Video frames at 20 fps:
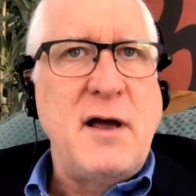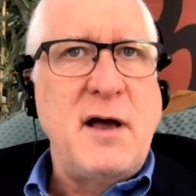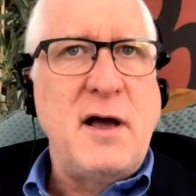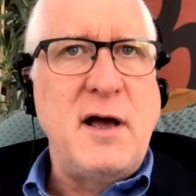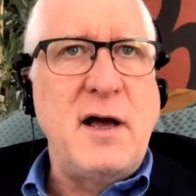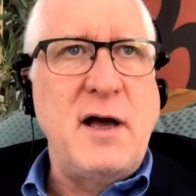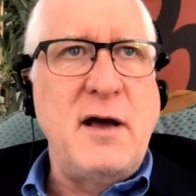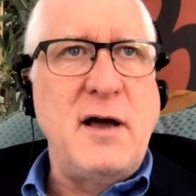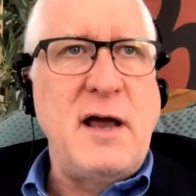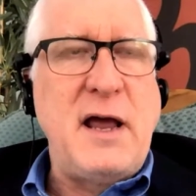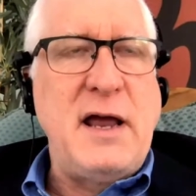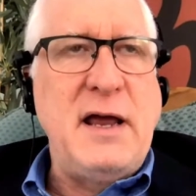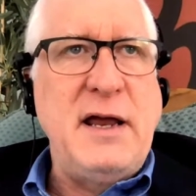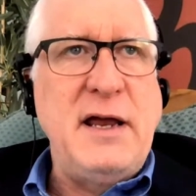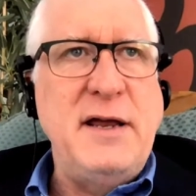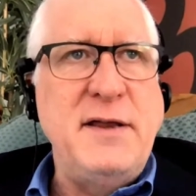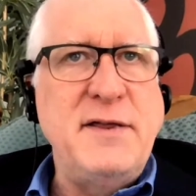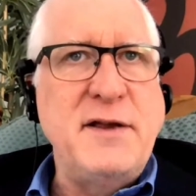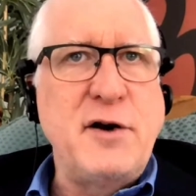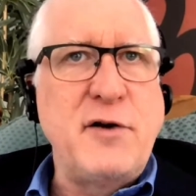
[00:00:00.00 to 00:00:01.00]
uh,
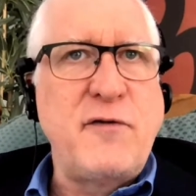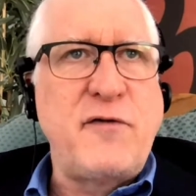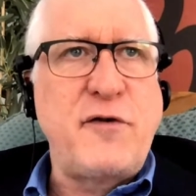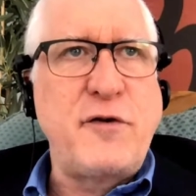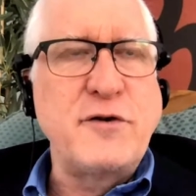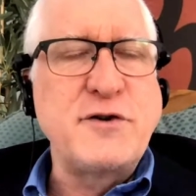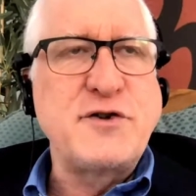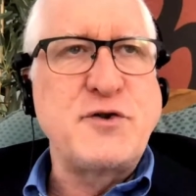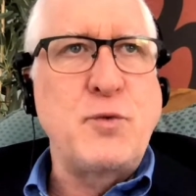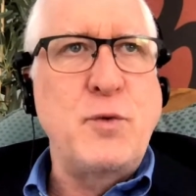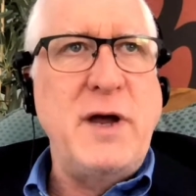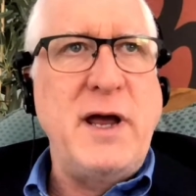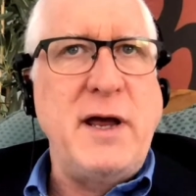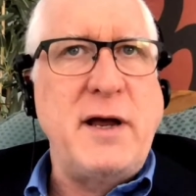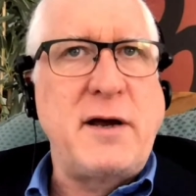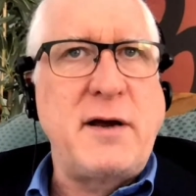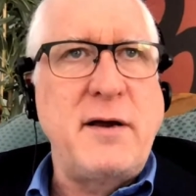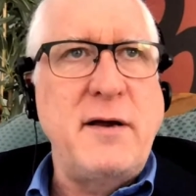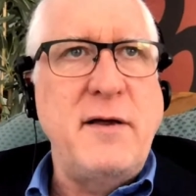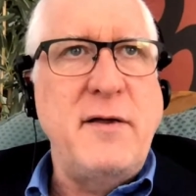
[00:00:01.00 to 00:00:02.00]
in their first
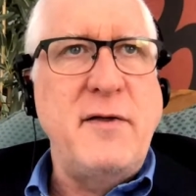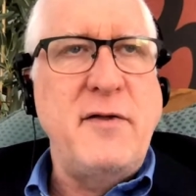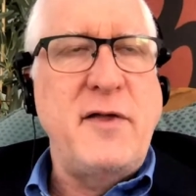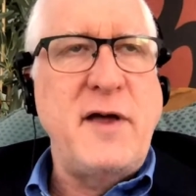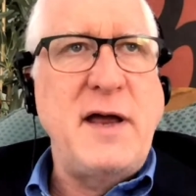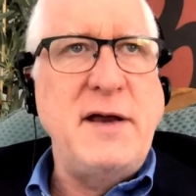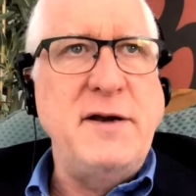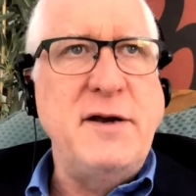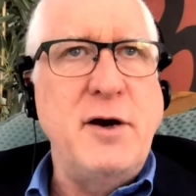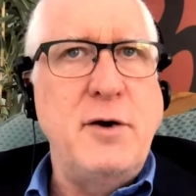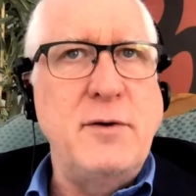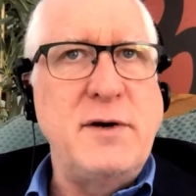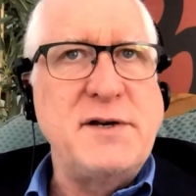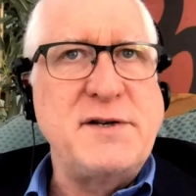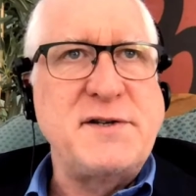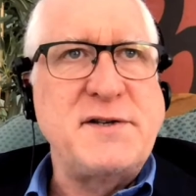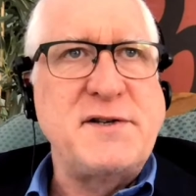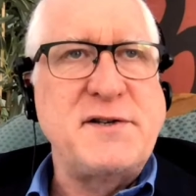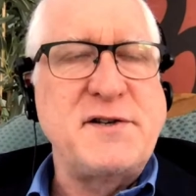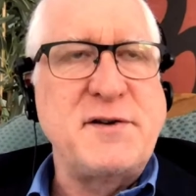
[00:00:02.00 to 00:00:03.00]
week they
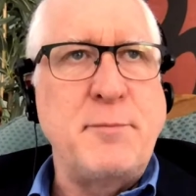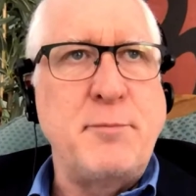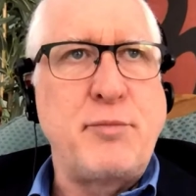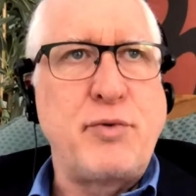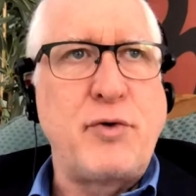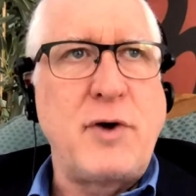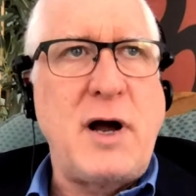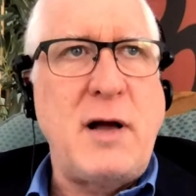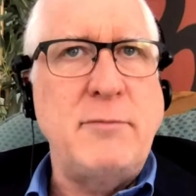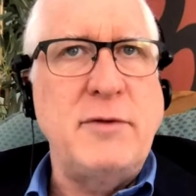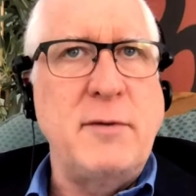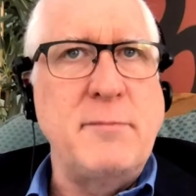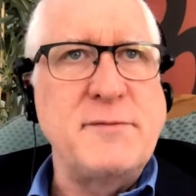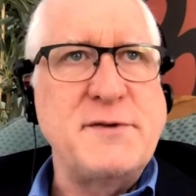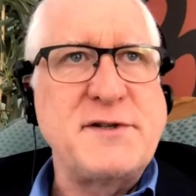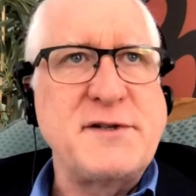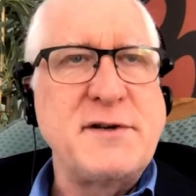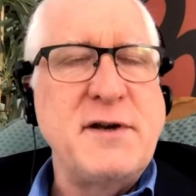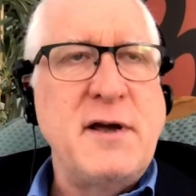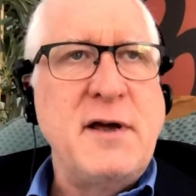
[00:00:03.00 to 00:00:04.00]
noticed some
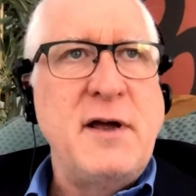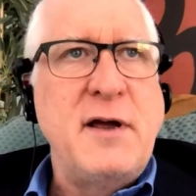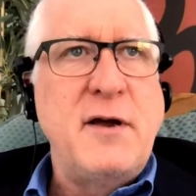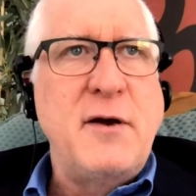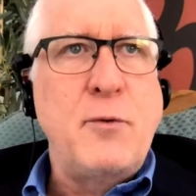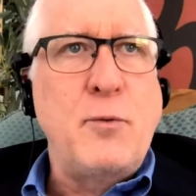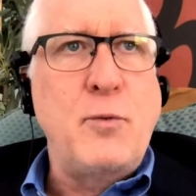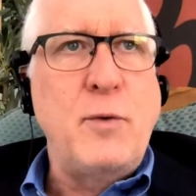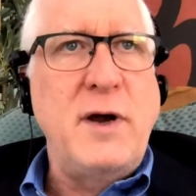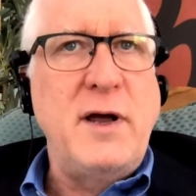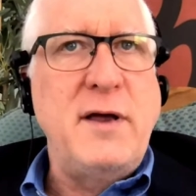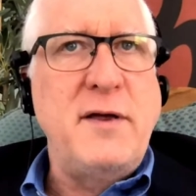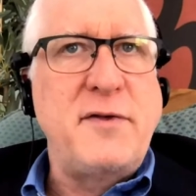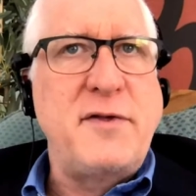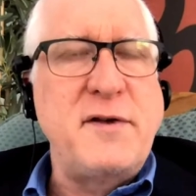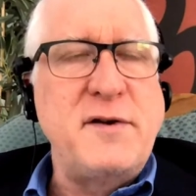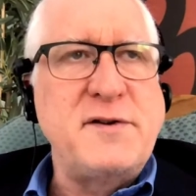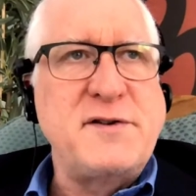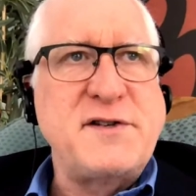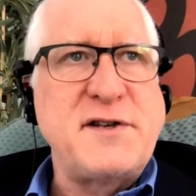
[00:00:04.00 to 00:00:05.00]
problems
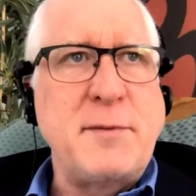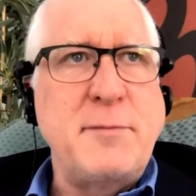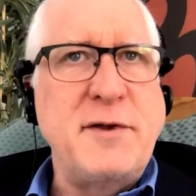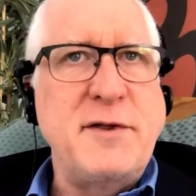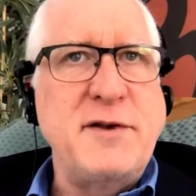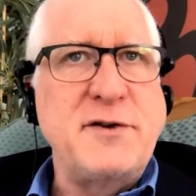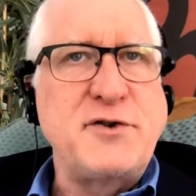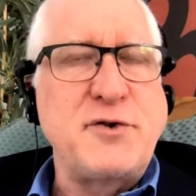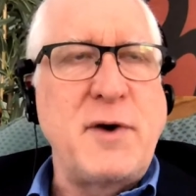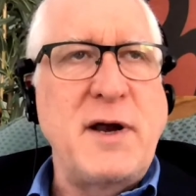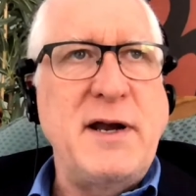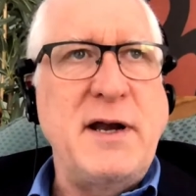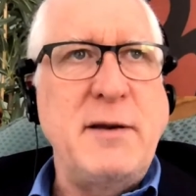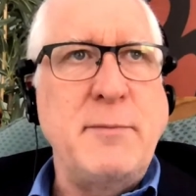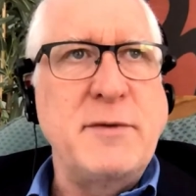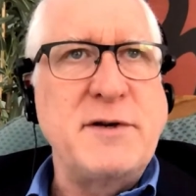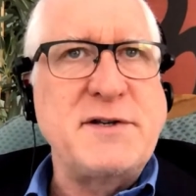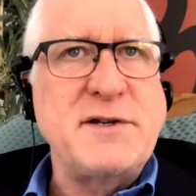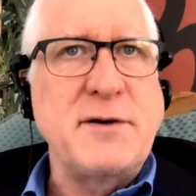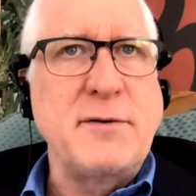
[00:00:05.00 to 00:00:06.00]
with some of the training
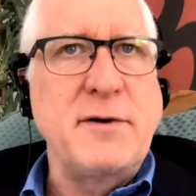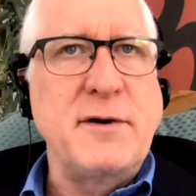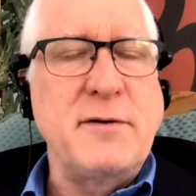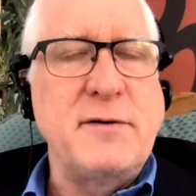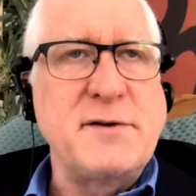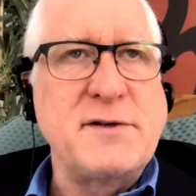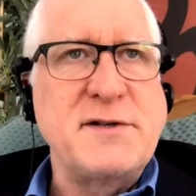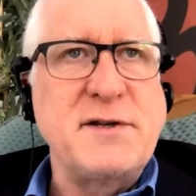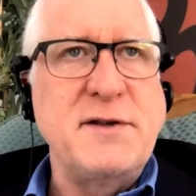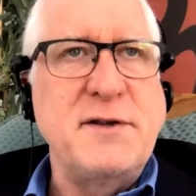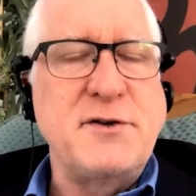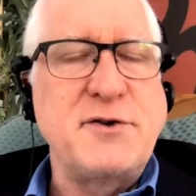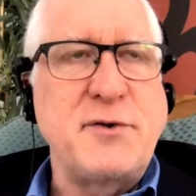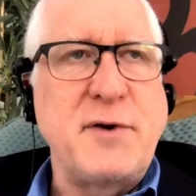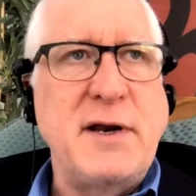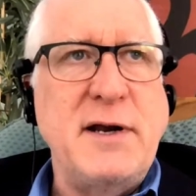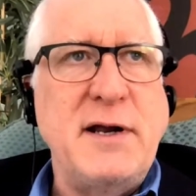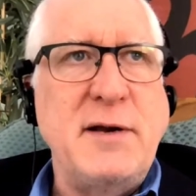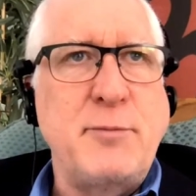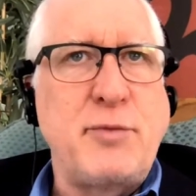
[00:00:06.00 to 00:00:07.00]
materials and the
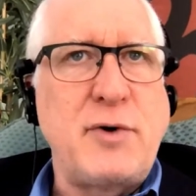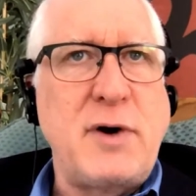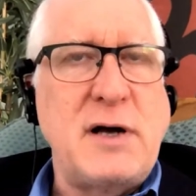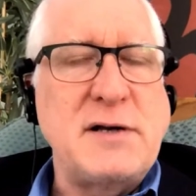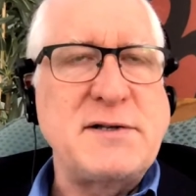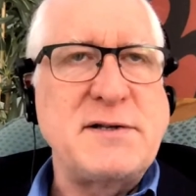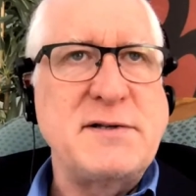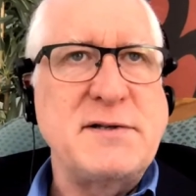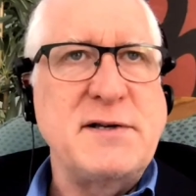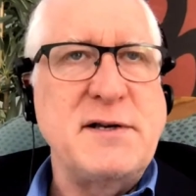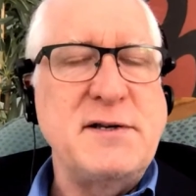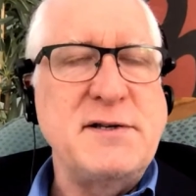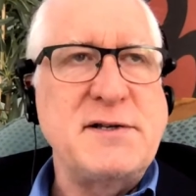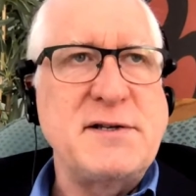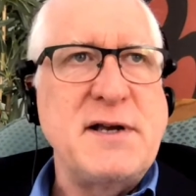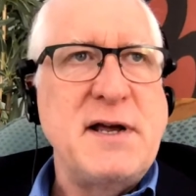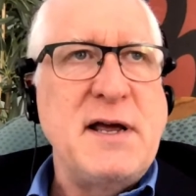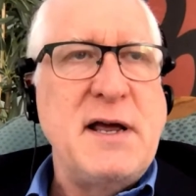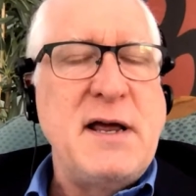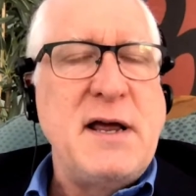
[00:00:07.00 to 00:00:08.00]
training
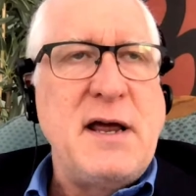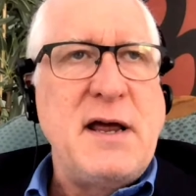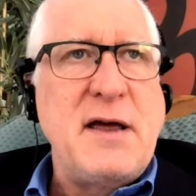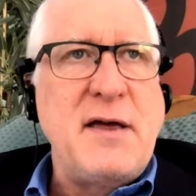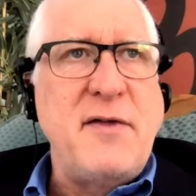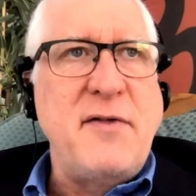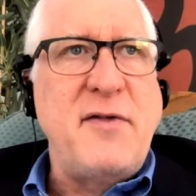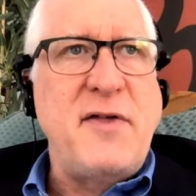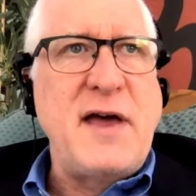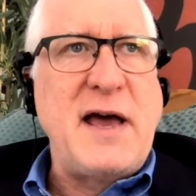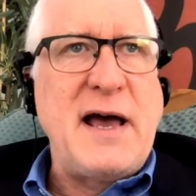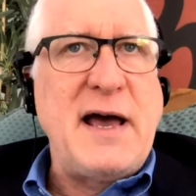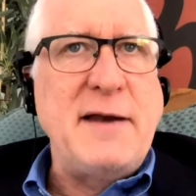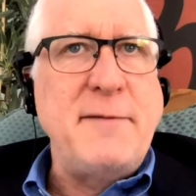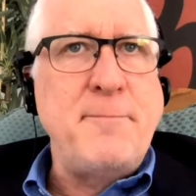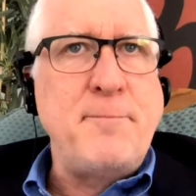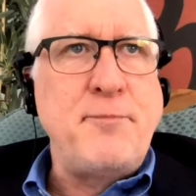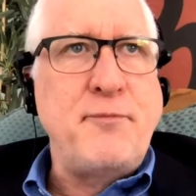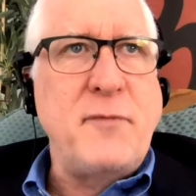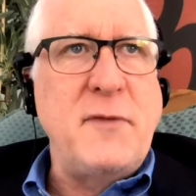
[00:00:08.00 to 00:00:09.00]
processes
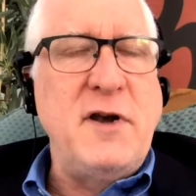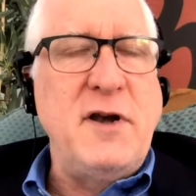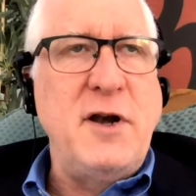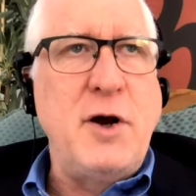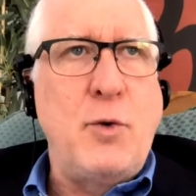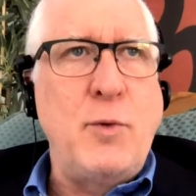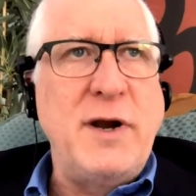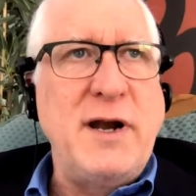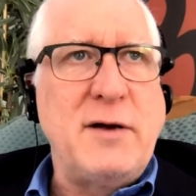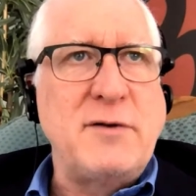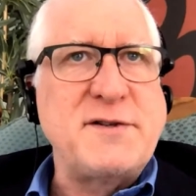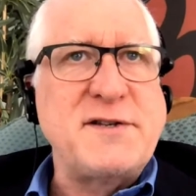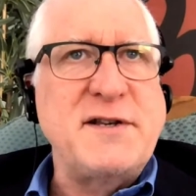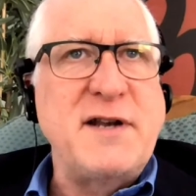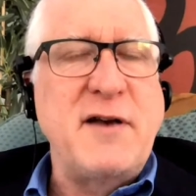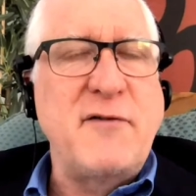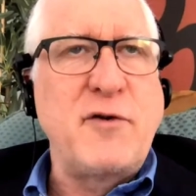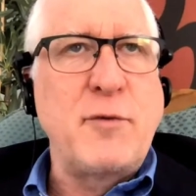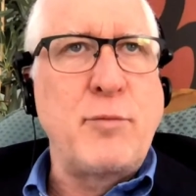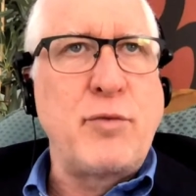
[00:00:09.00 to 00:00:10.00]
that no one else had
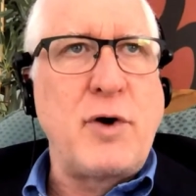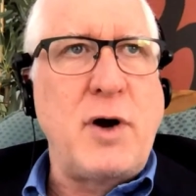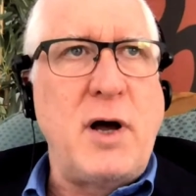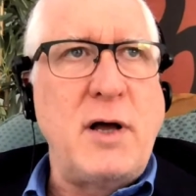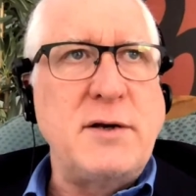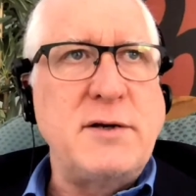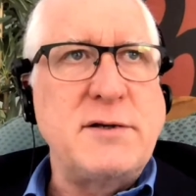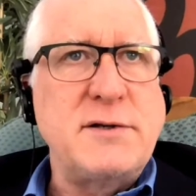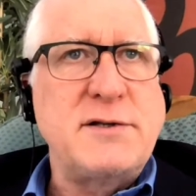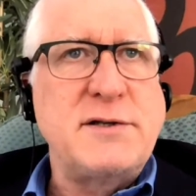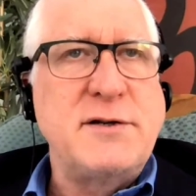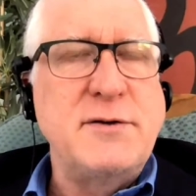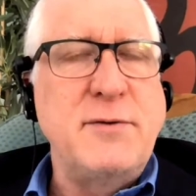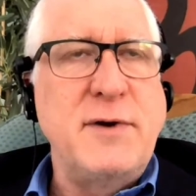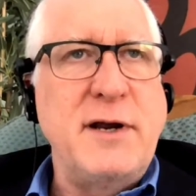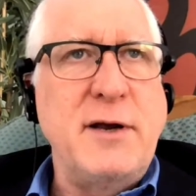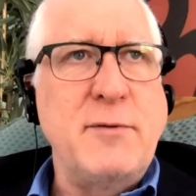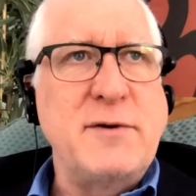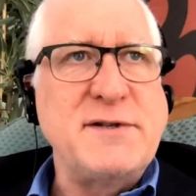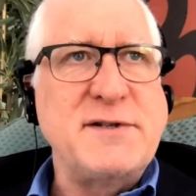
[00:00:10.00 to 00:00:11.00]
ever brought to
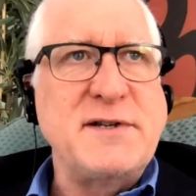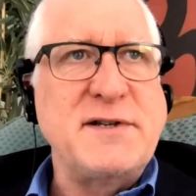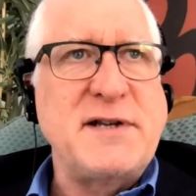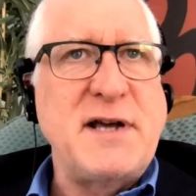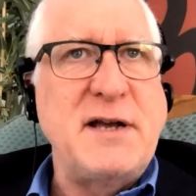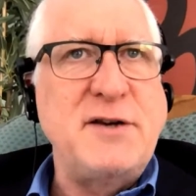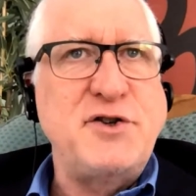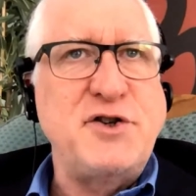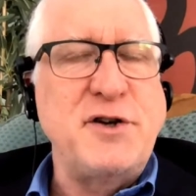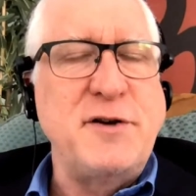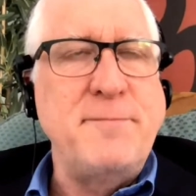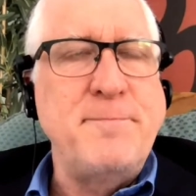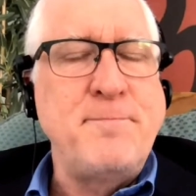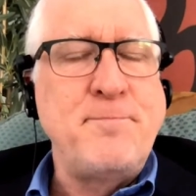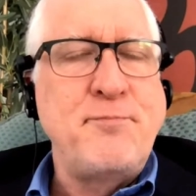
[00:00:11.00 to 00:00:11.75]
anyone's attention